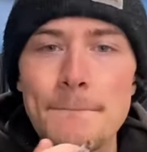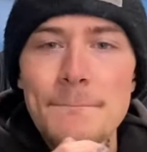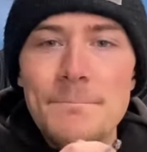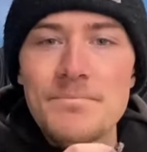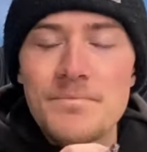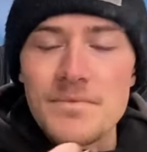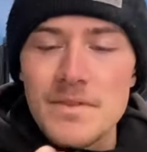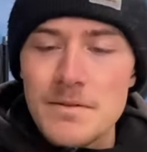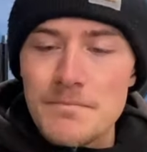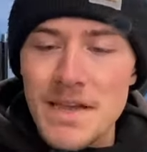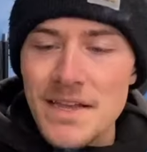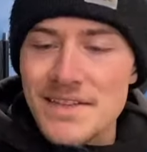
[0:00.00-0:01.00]

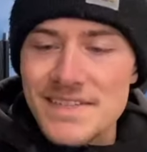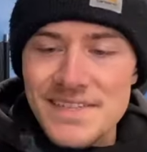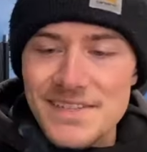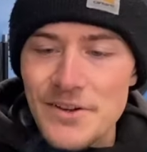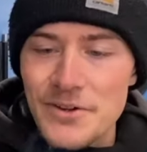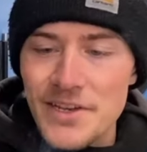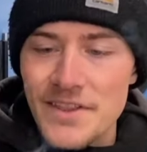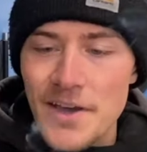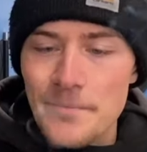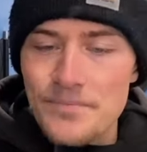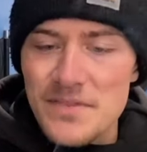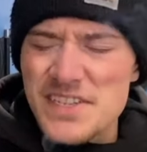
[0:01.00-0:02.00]
Man, this is so good,
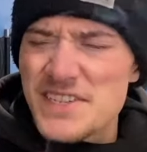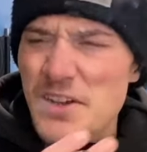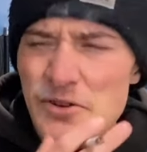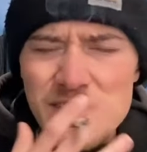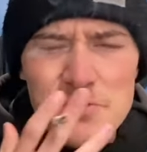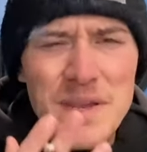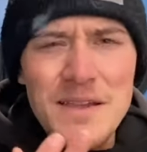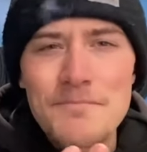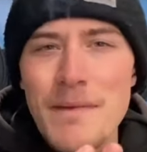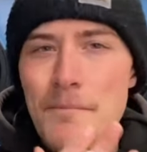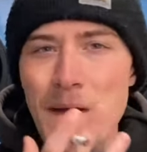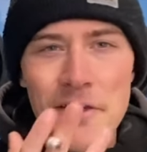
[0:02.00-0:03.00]
though. So sweet.
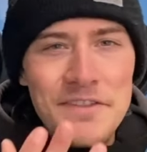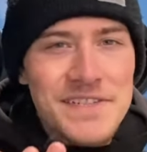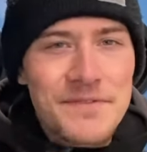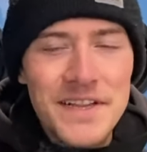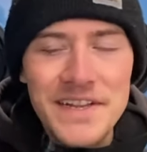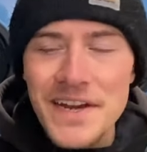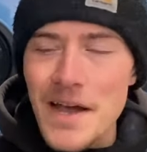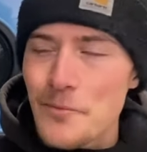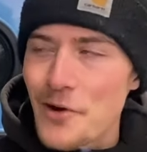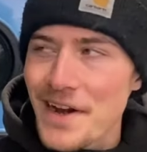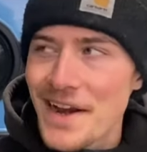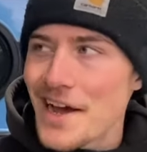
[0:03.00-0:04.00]
My mouth is feeling numb
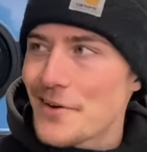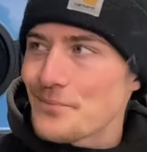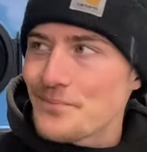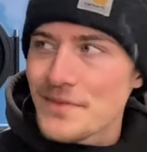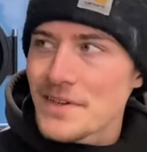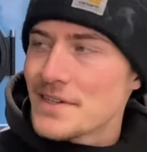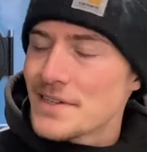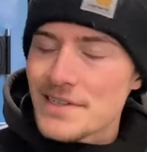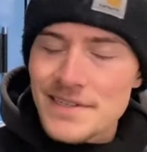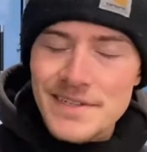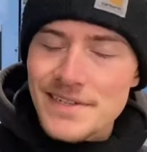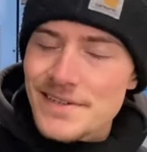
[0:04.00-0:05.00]
right now.
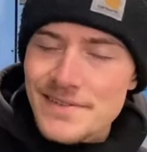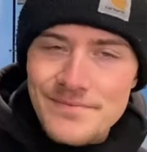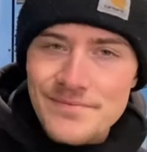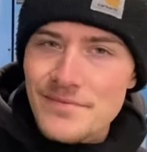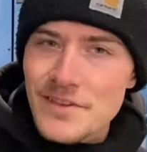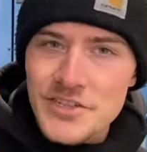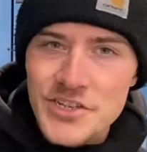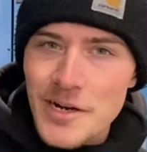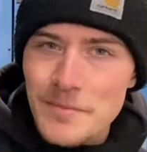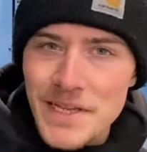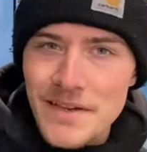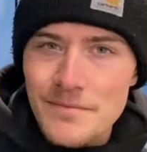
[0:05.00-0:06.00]

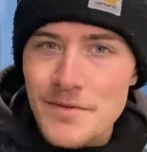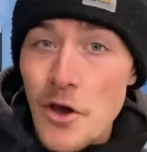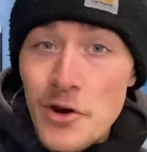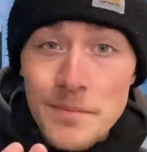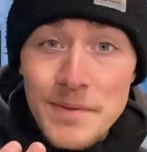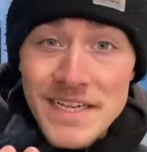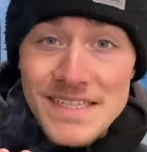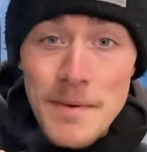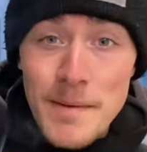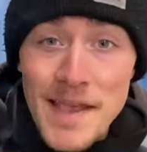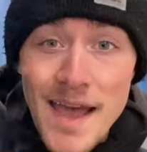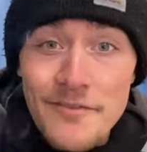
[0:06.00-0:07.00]
Legitimately, no complaints on
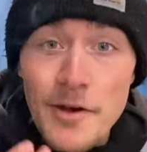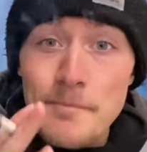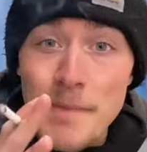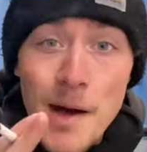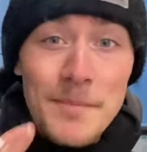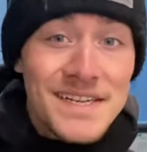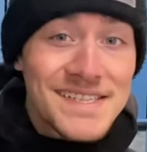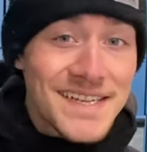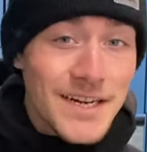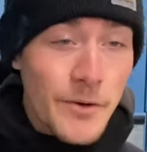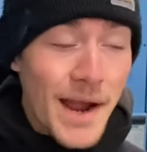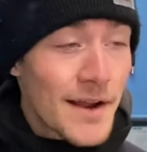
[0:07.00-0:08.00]
my behalf about my
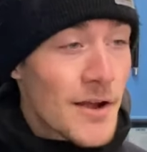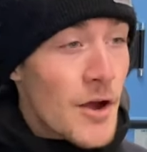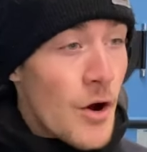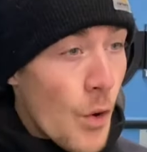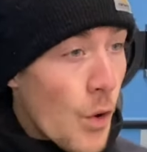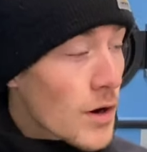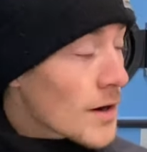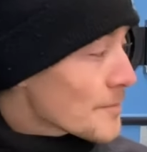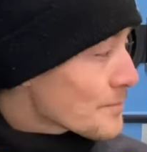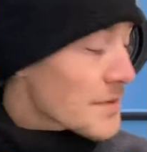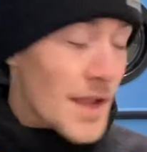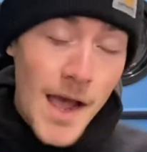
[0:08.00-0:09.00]
cigarette or
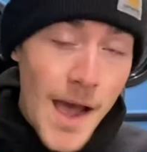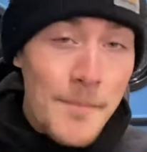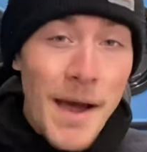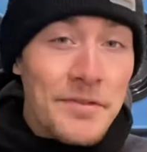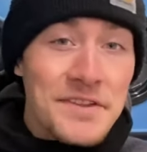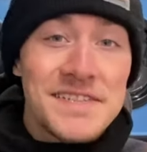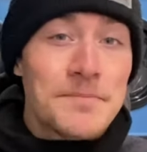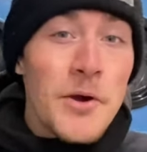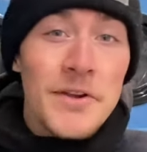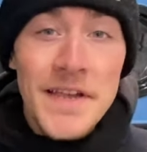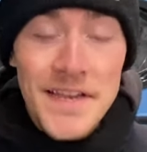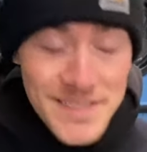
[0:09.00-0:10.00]
about the
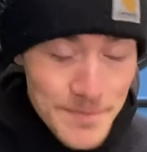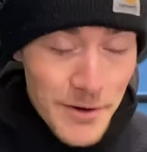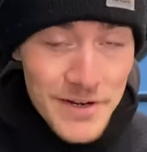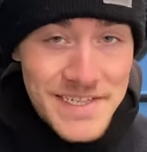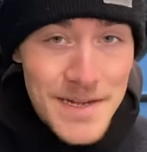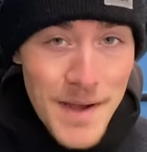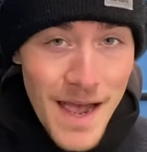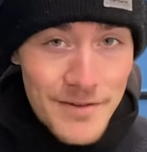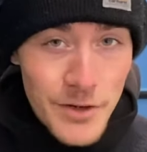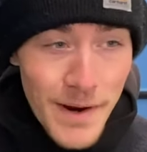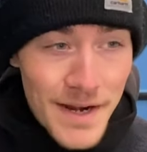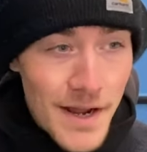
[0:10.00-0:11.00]
smoking experience I'm
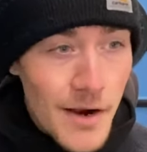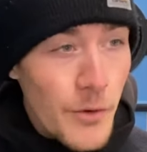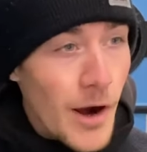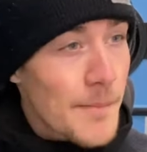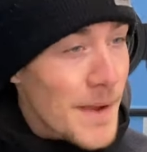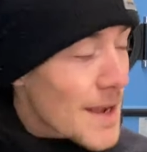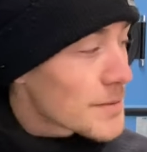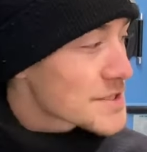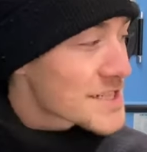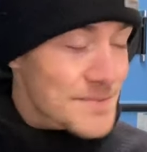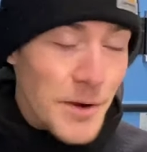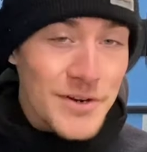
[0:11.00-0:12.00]
having right now where I'm able
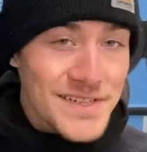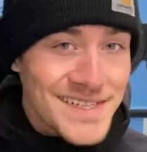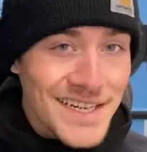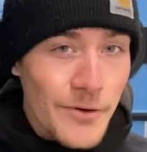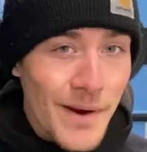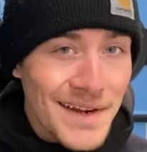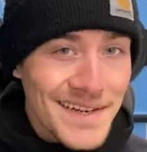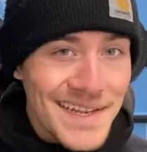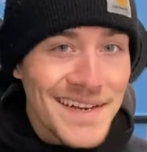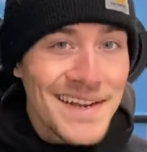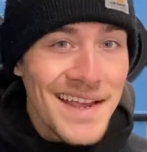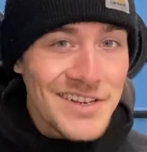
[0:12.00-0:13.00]
to smoke a cigarette
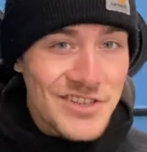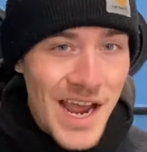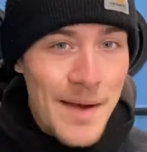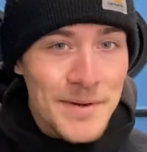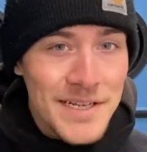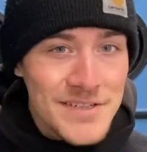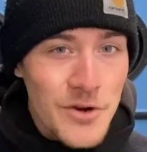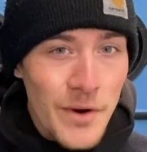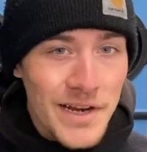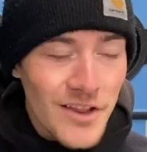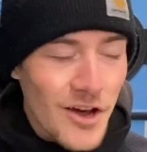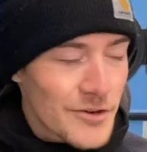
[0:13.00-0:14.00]
in a Japanese
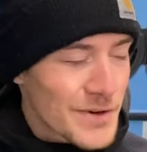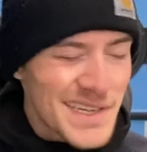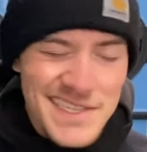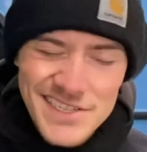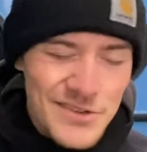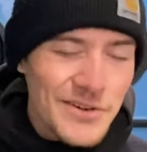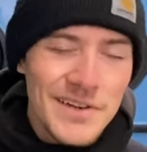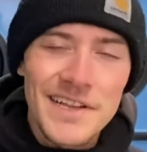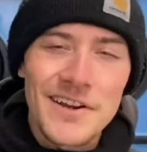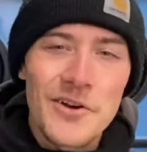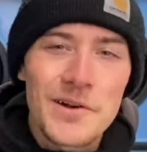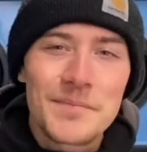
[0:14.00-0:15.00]
coin laundry.
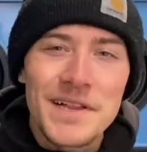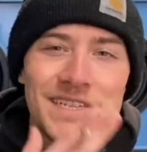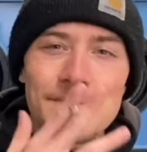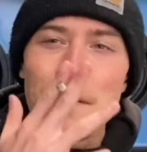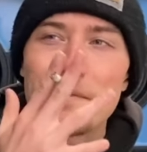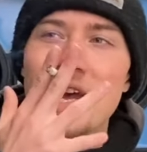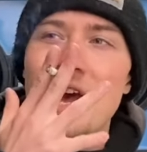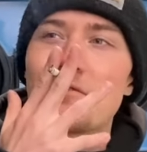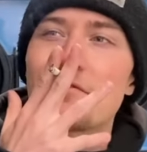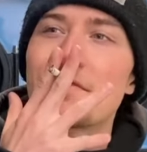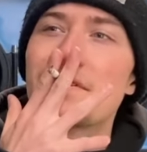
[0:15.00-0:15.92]
Certainly no complaints on my behalf.